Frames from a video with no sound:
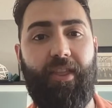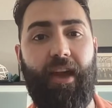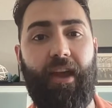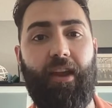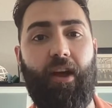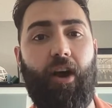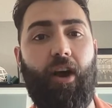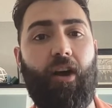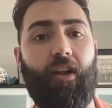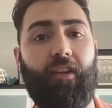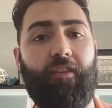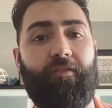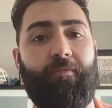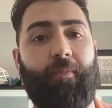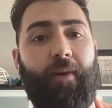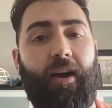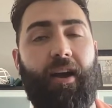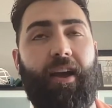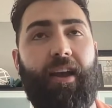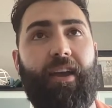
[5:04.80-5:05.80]
that all of
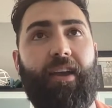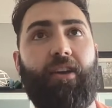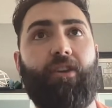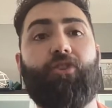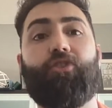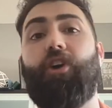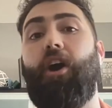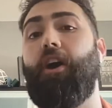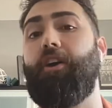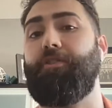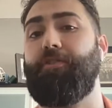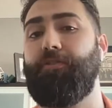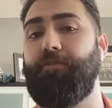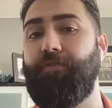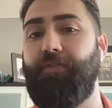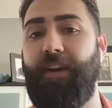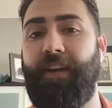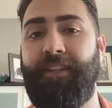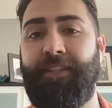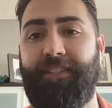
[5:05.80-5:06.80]
my doctor
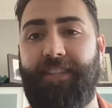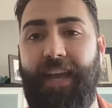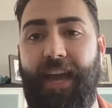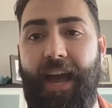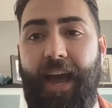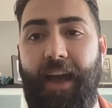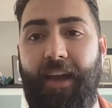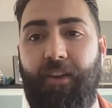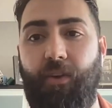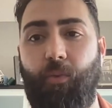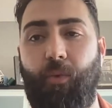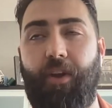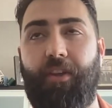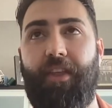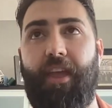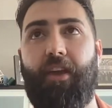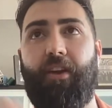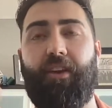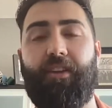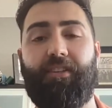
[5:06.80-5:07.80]
friends had, where
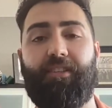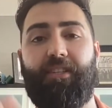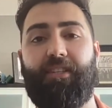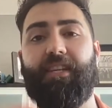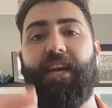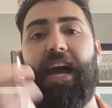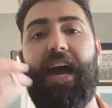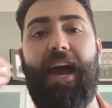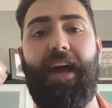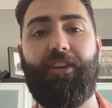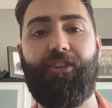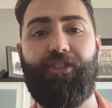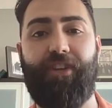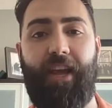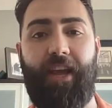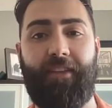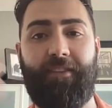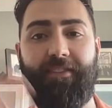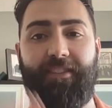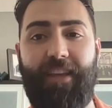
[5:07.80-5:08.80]
they could detach
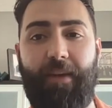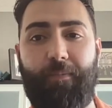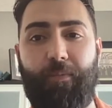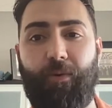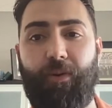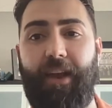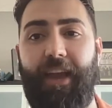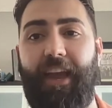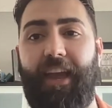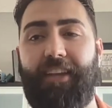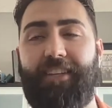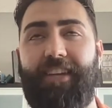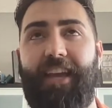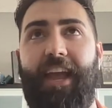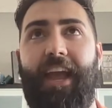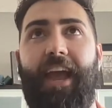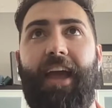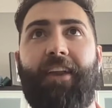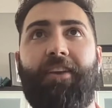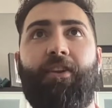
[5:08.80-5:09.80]
and separate
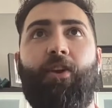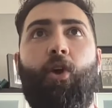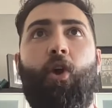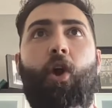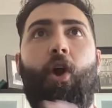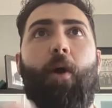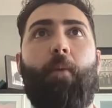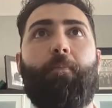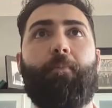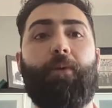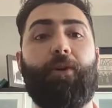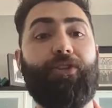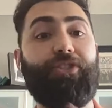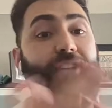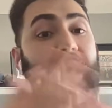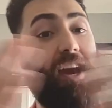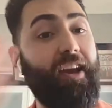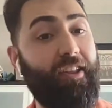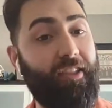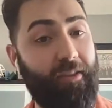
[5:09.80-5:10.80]
and
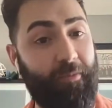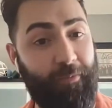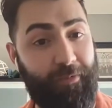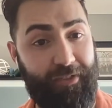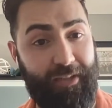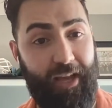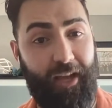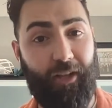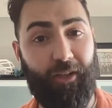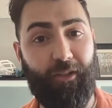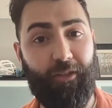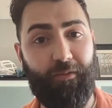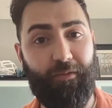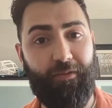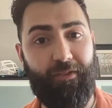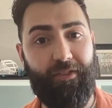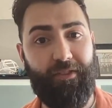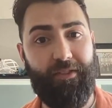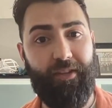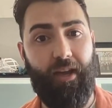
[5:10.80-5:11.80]
protect
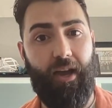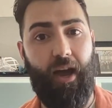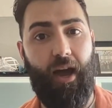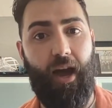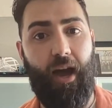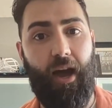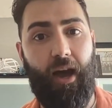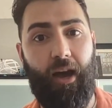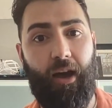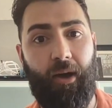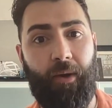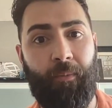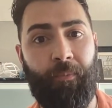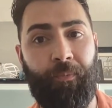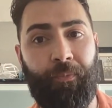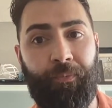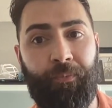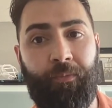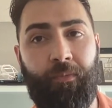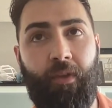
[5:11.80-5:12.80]
themselves
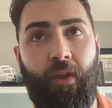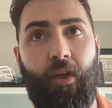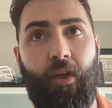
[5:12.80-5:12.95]
from